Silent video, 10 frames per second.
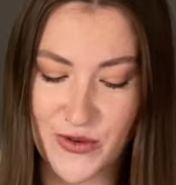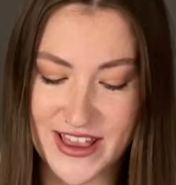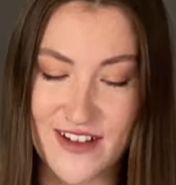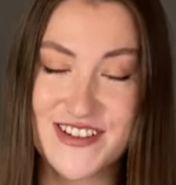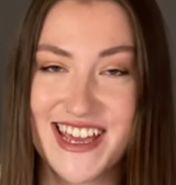
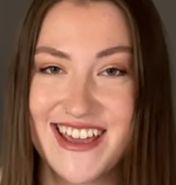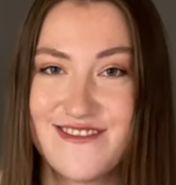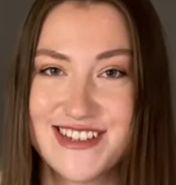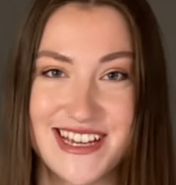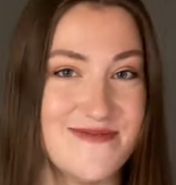We'd love to hear
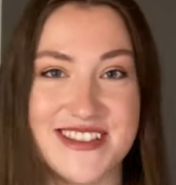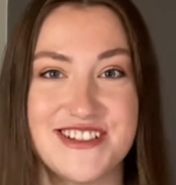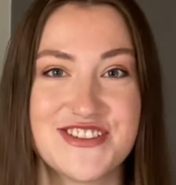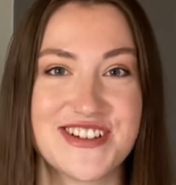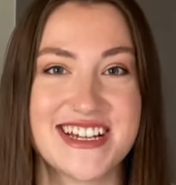your tips
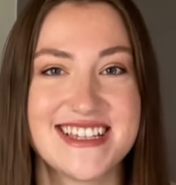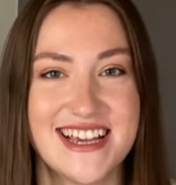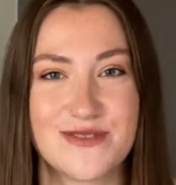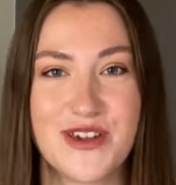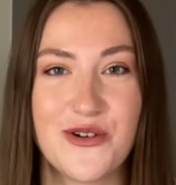and tricks
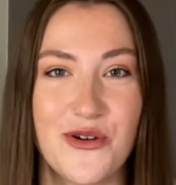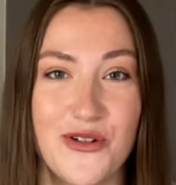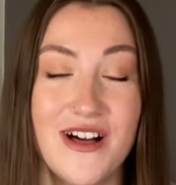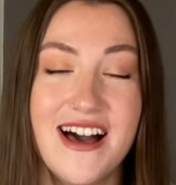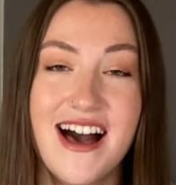as we
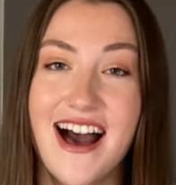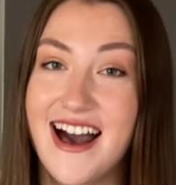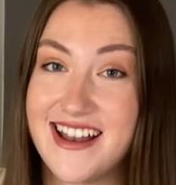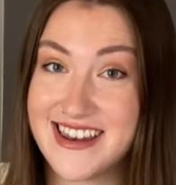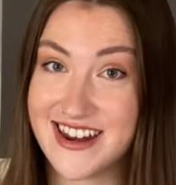all
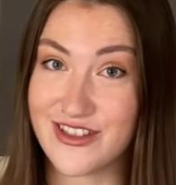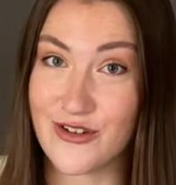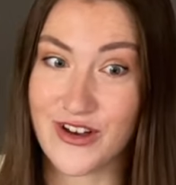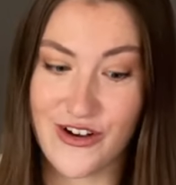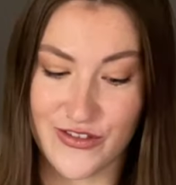uh, knit
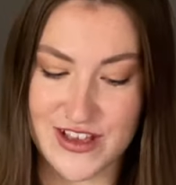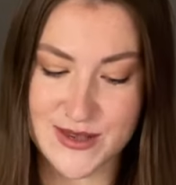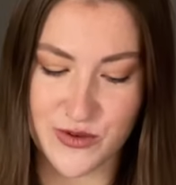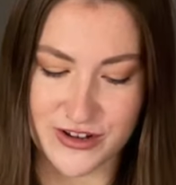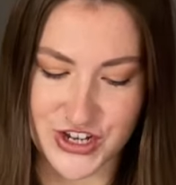along on
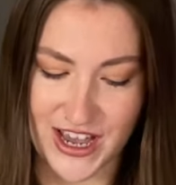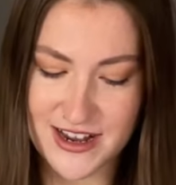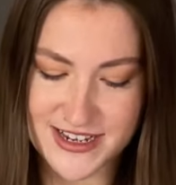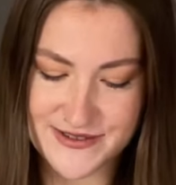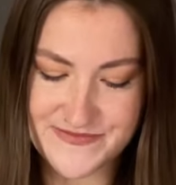this
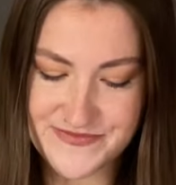project.